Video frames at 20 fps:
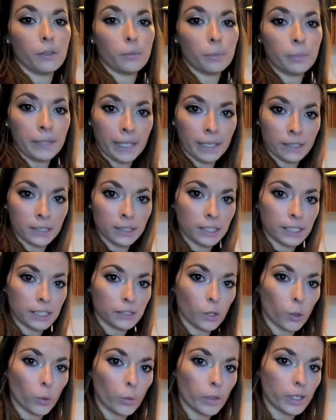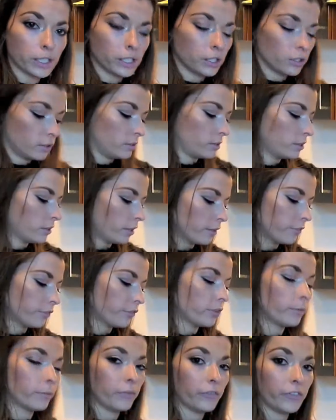blend it is always to start
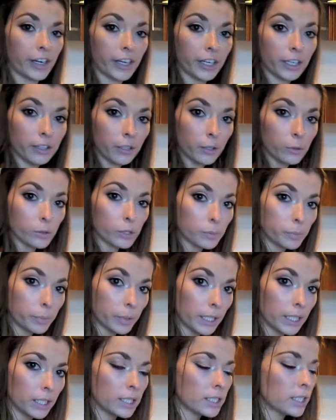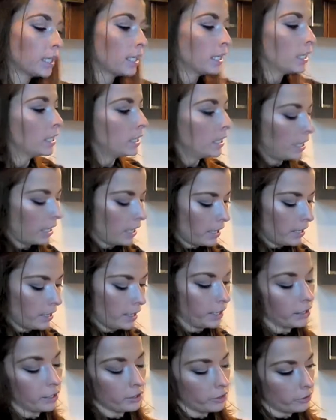from very low speed and
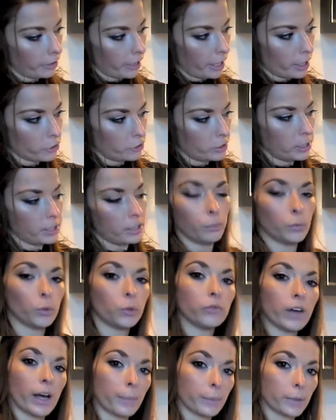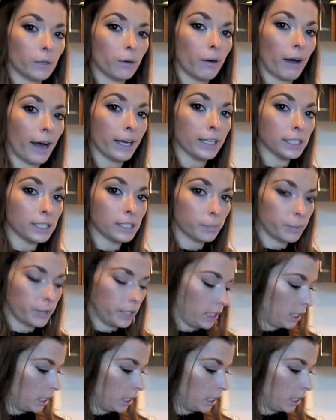then gradually move up to high speed.